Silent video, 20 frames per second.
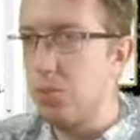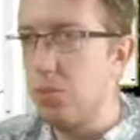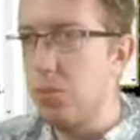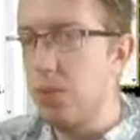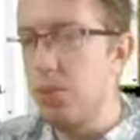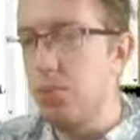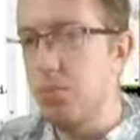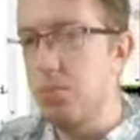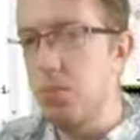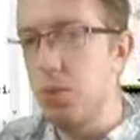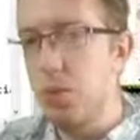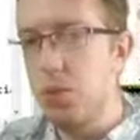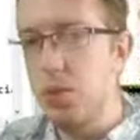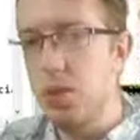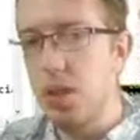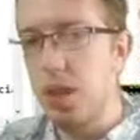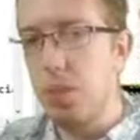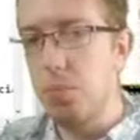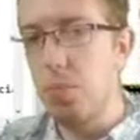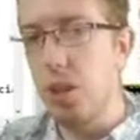but
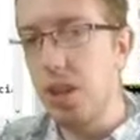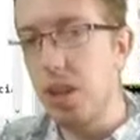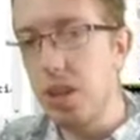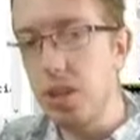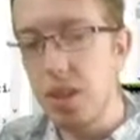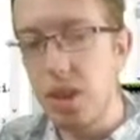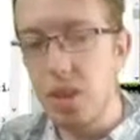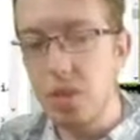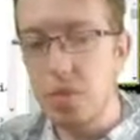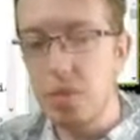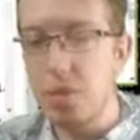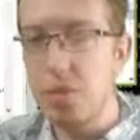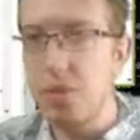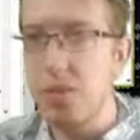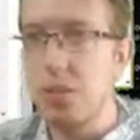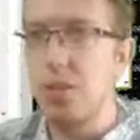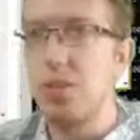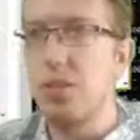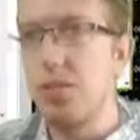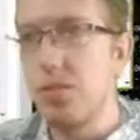mostly like making
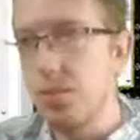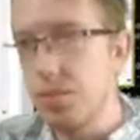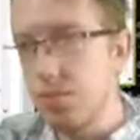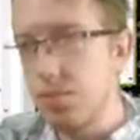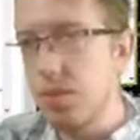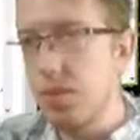levels and